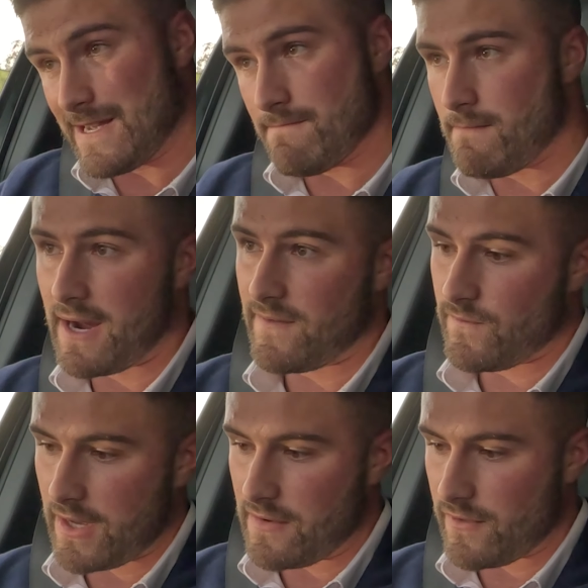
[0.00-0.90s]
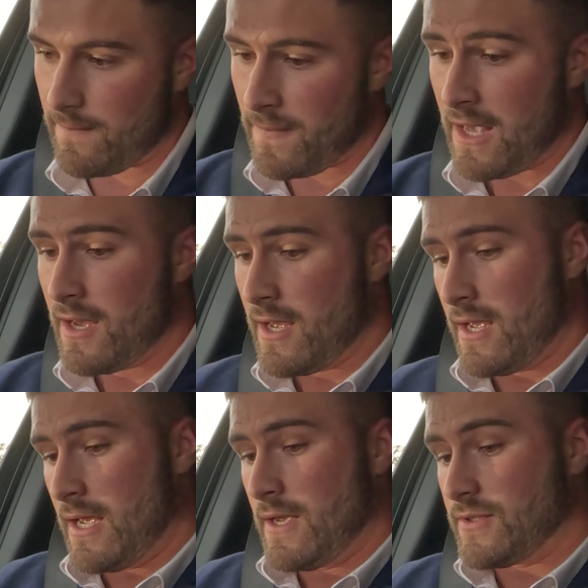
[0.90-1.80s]
in my favour.
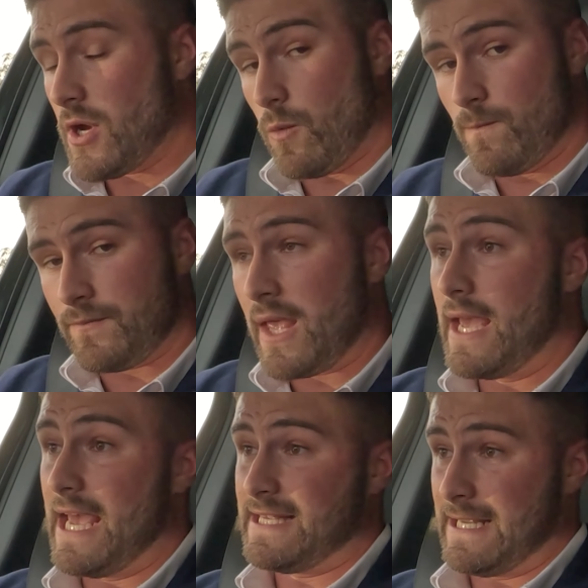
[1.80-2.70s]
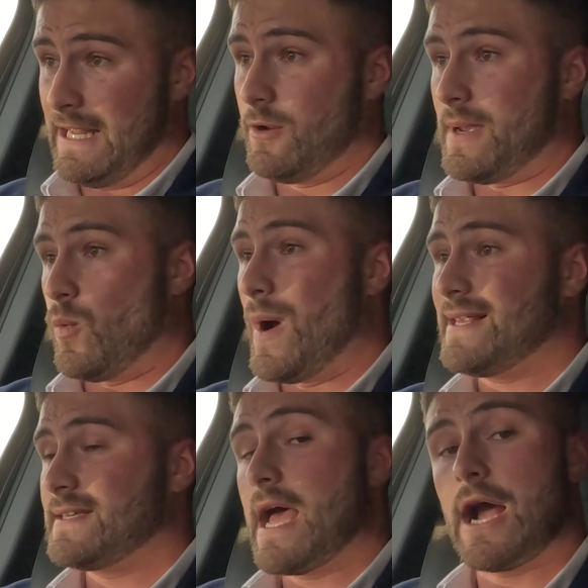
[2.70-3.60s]
So it's a little bit
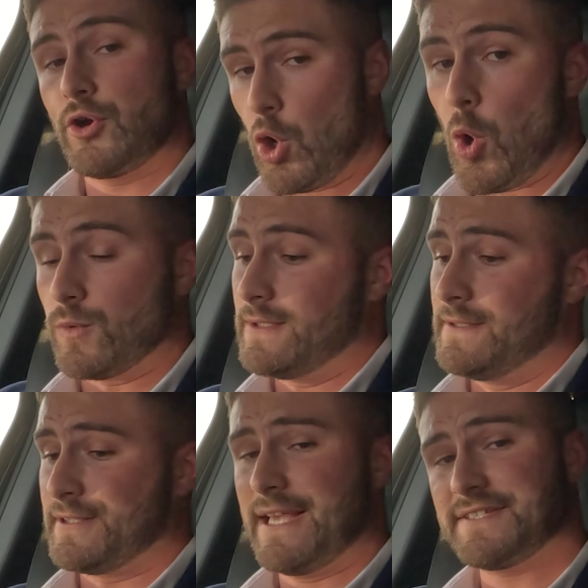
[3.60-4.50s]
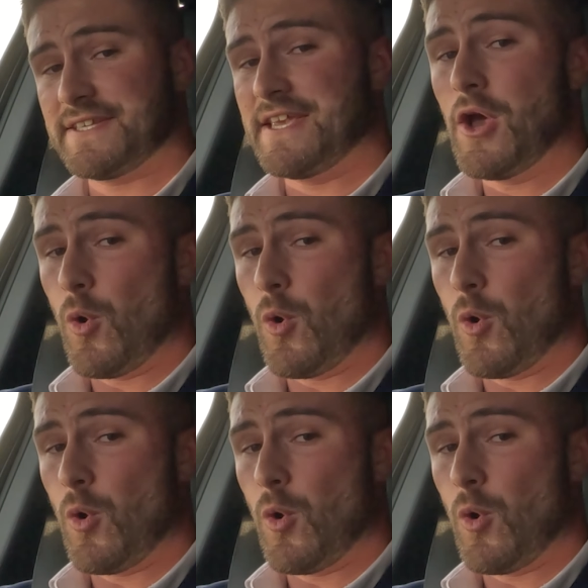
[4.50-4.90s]
wet and cold. So let's see